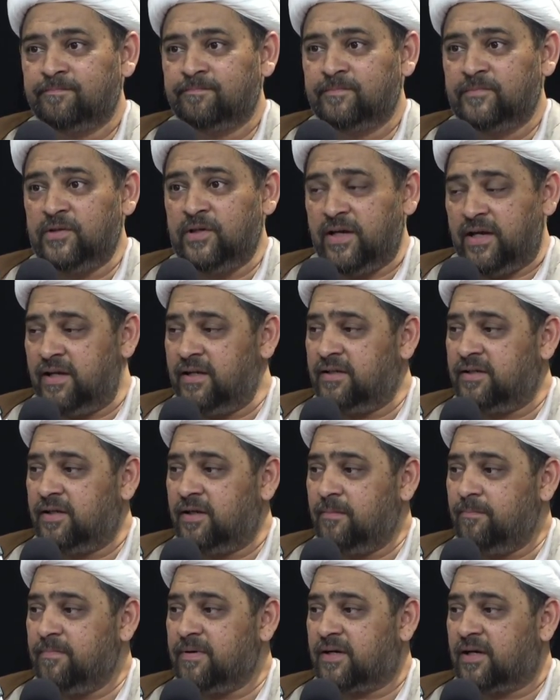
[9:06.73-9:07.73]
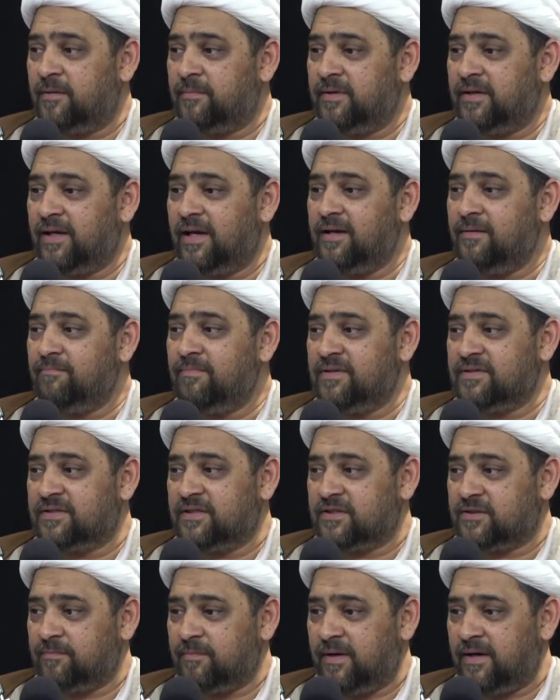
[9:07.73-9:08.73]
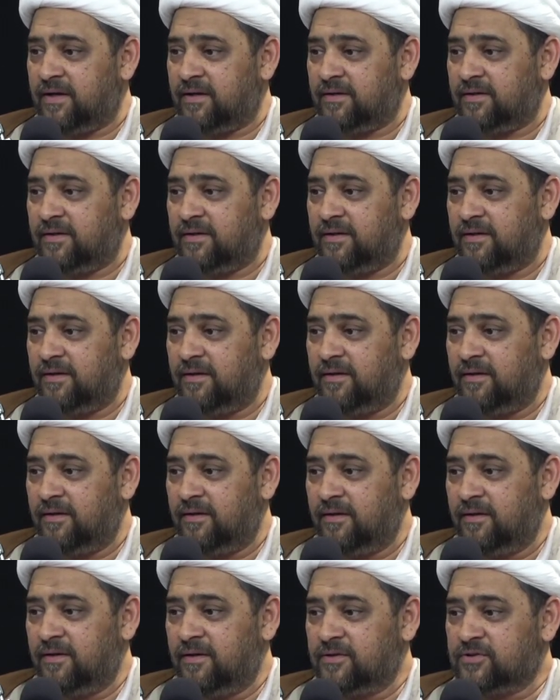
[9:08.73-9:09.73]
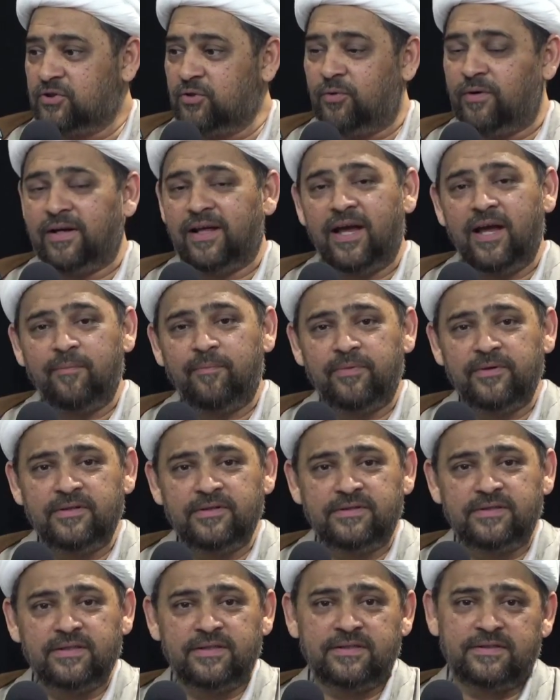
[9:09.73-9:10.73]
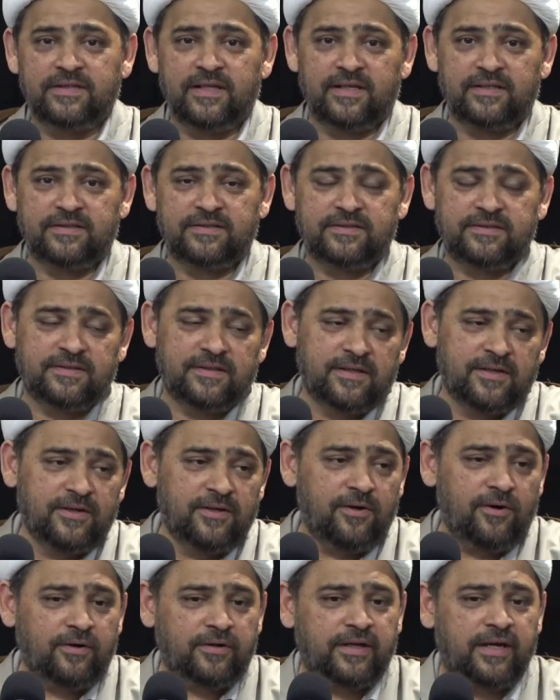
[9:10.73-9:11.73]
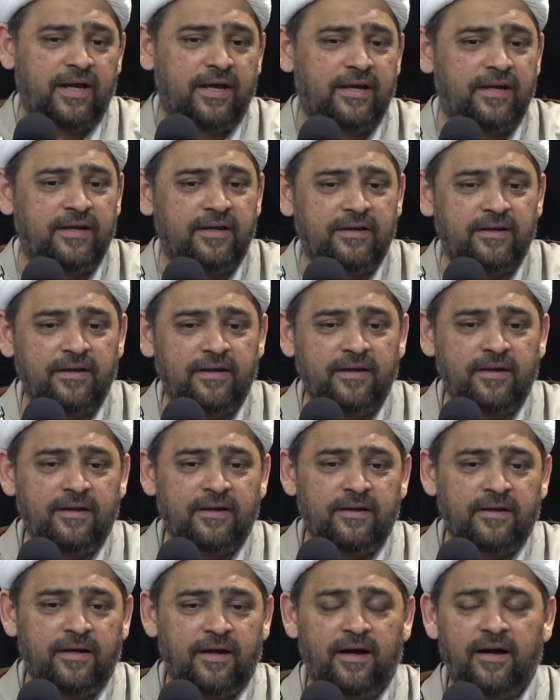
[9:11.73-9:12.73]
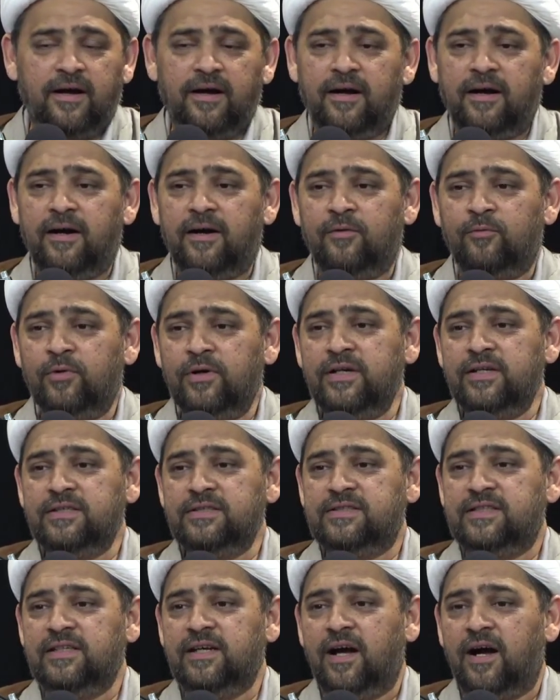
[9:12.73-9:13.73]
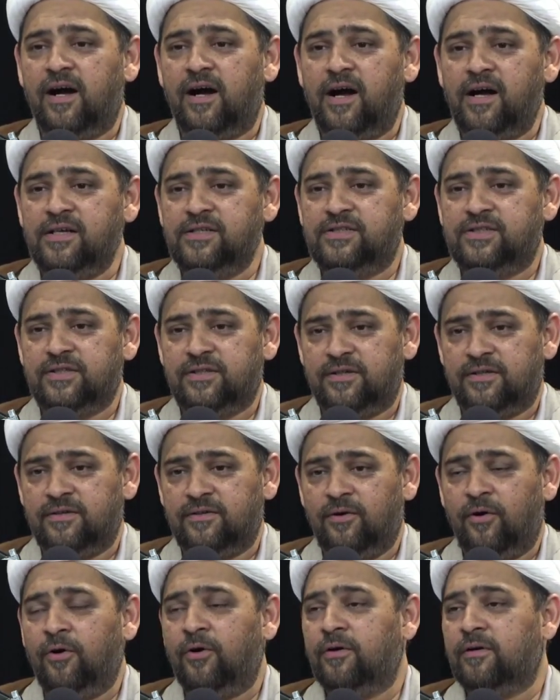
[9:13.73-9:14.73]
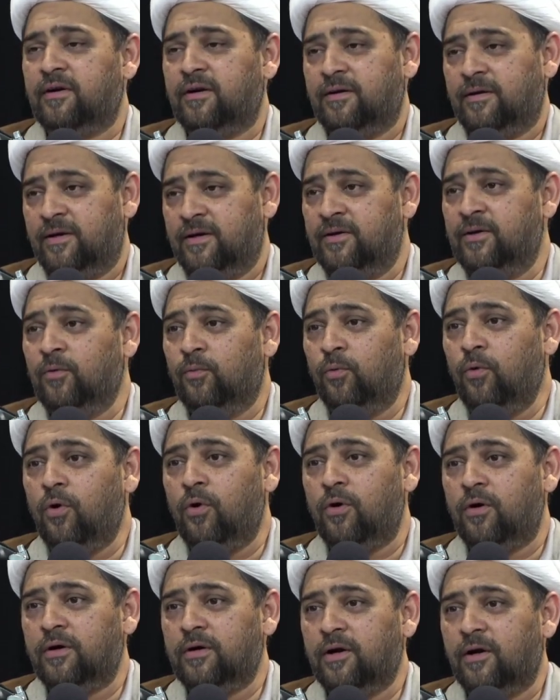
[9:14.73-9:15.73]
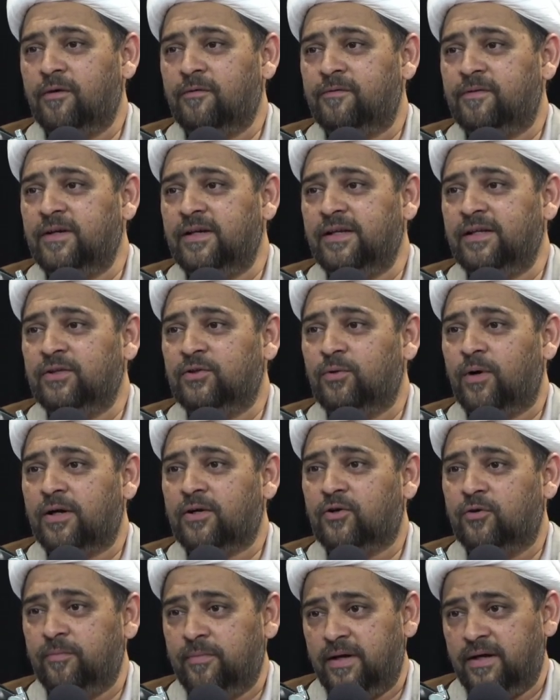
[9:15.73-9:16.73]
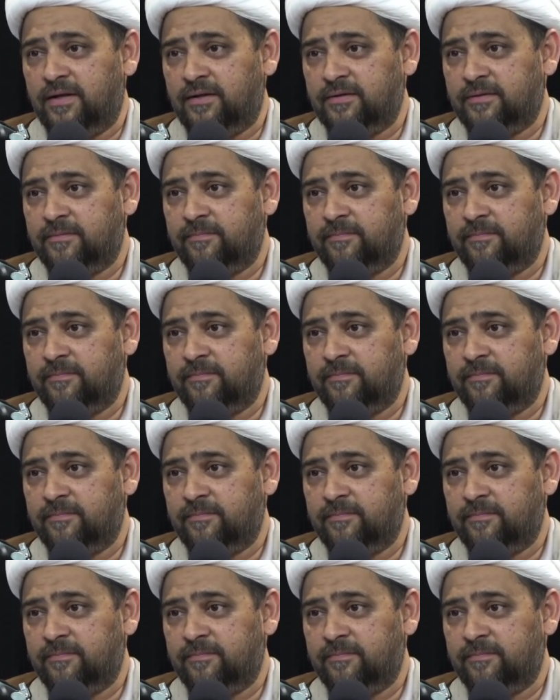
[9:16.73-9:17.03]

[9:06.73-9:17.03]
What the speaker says: You end up becoming a businessman. So what happens is this. Okay, what is the ajr or reward of reading Dua Kumel?